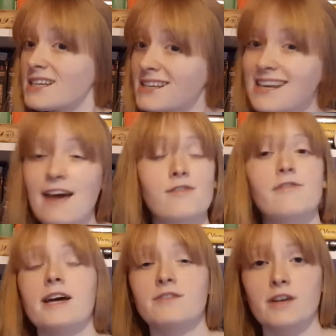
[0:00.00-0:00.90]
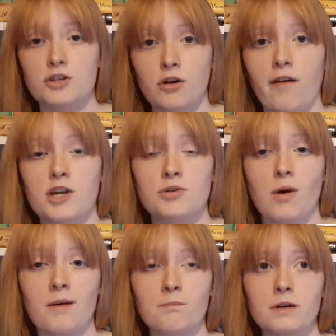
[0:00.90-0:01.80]
Never read a Victoria
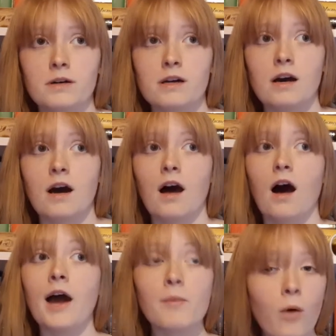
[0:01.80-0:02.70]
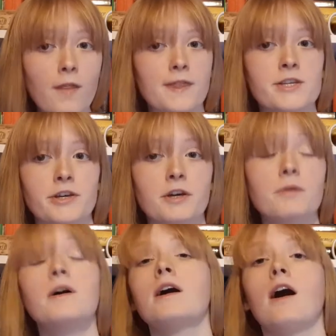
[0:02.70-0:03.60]
Schwab book. I want
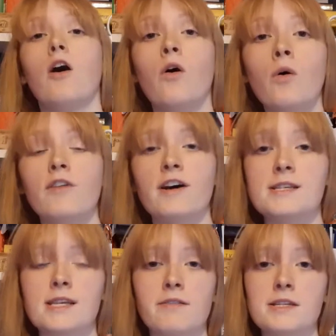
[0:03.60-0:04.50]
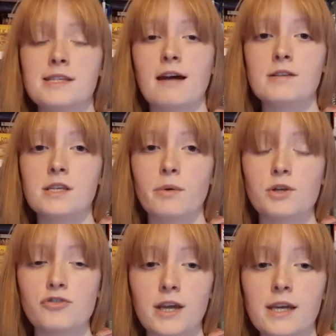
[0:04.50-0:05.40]
to. All of her series sound so
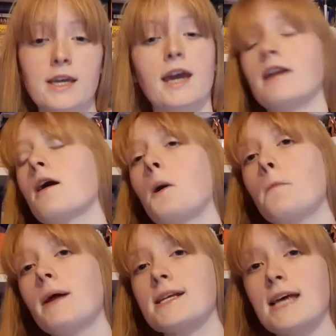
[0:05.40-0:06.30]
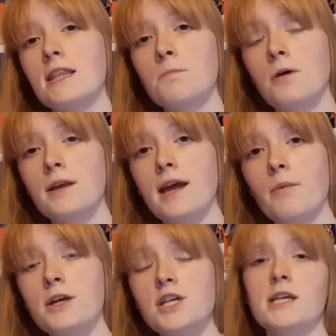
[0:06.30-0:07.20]
intriguing. But it's at the point now
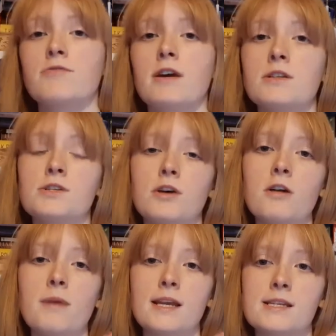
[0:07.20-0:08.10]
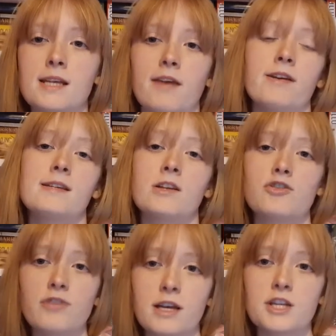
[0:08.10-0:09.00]
where she has written so many series and
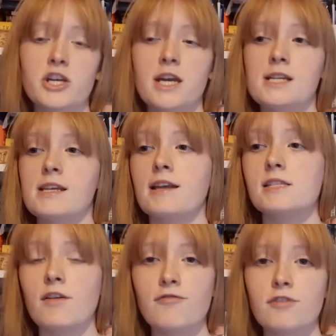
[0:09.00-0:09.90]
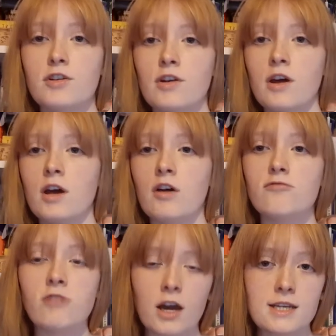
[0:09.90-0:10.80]
trilogies and different
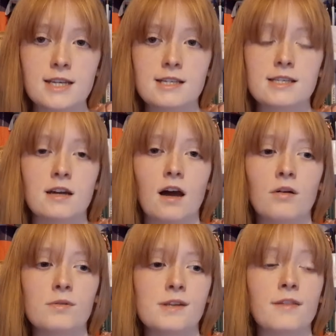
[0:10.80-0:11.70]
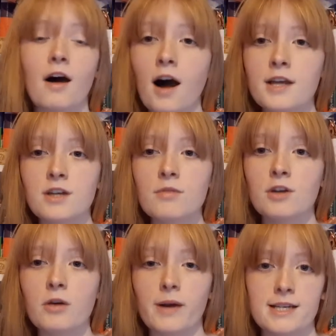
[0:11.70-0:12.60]
writing styles that I don't
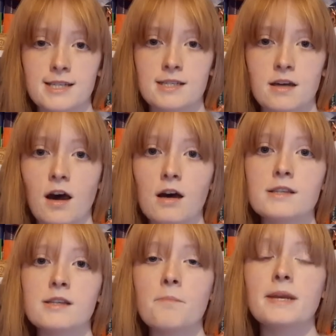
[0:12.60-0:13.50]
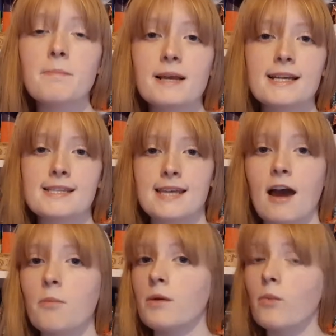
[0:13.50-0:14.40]
know where to start. Somebody please
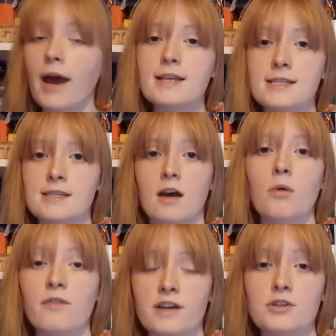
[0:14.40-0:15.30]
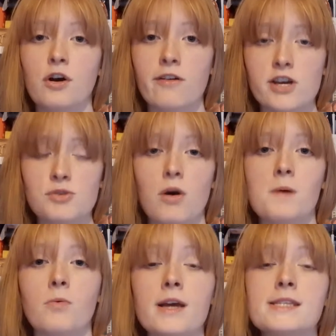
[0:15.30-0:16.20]
tell me where to start with Victoria
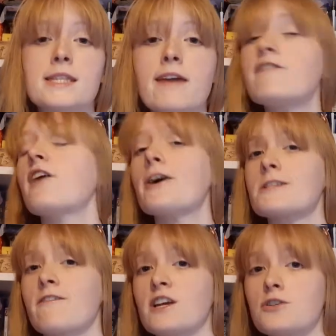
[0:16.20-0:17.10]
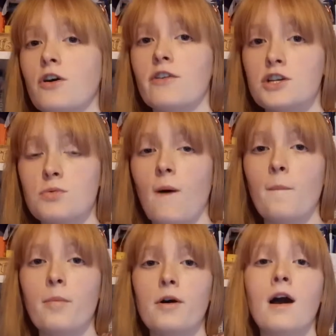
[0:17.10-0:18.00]
Schwab. What is the first Victoria
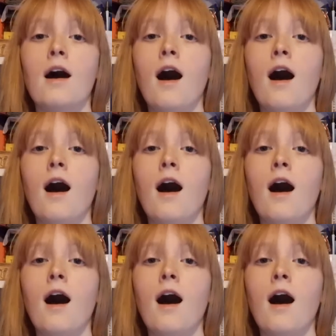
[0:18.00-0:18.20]
Schwab book